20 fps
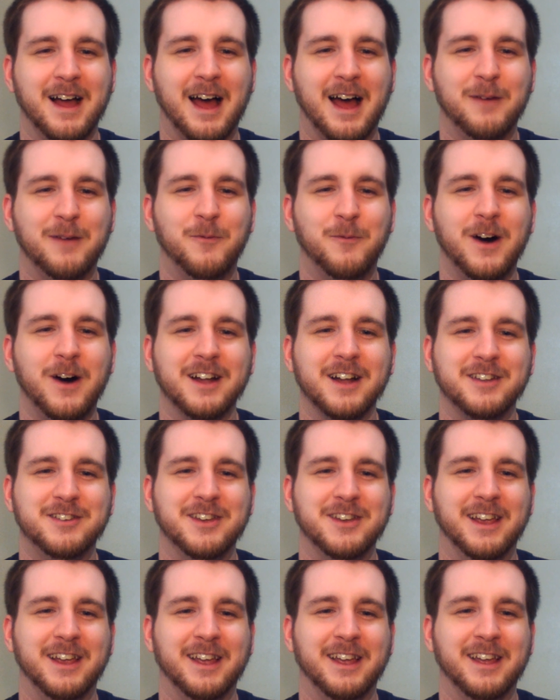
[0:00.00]
I'm
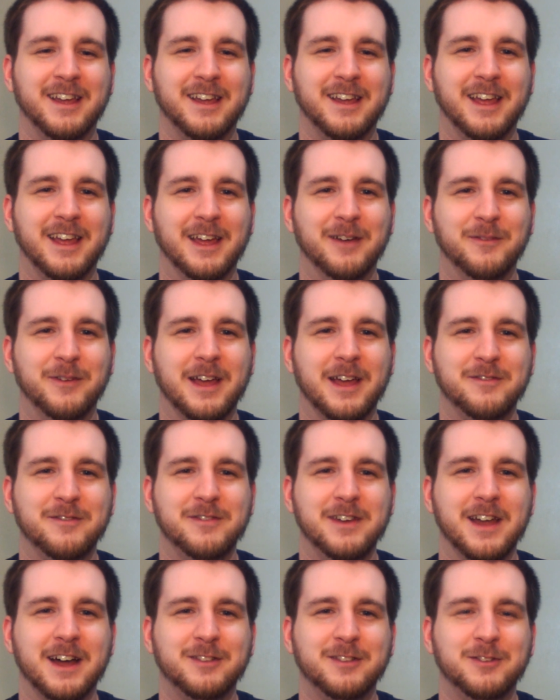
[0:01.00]
watching, and we have
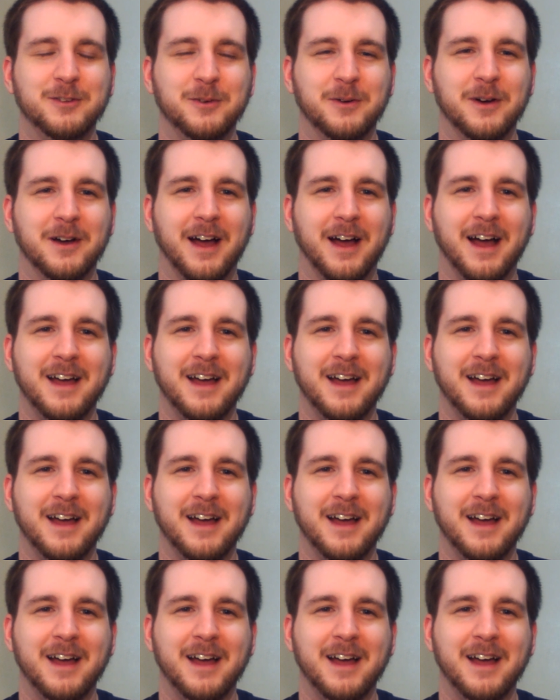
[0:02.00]
Natsuo.